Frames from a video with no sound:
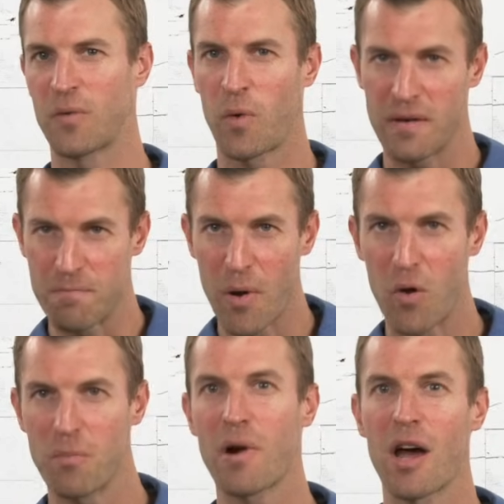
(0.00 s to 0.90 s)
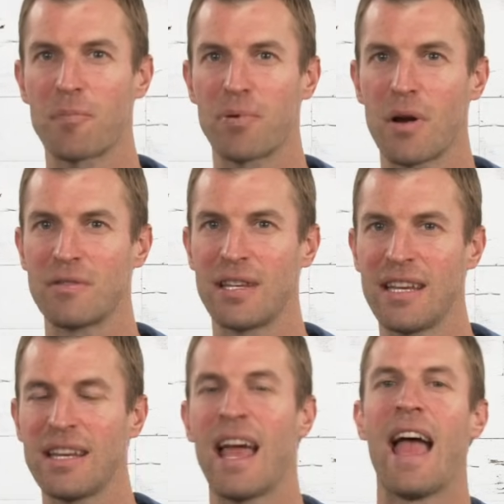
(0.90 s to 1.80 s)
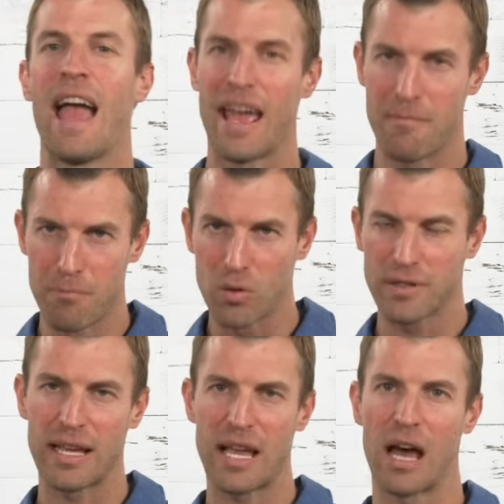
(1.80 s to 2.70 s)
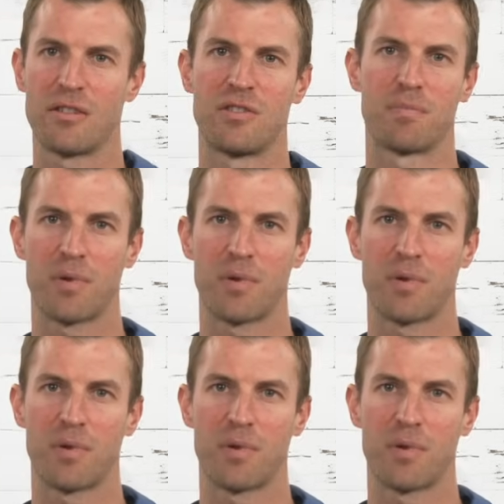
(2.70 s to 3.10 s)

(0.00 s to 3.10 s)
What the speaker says: between bone broth protein and multi-collagen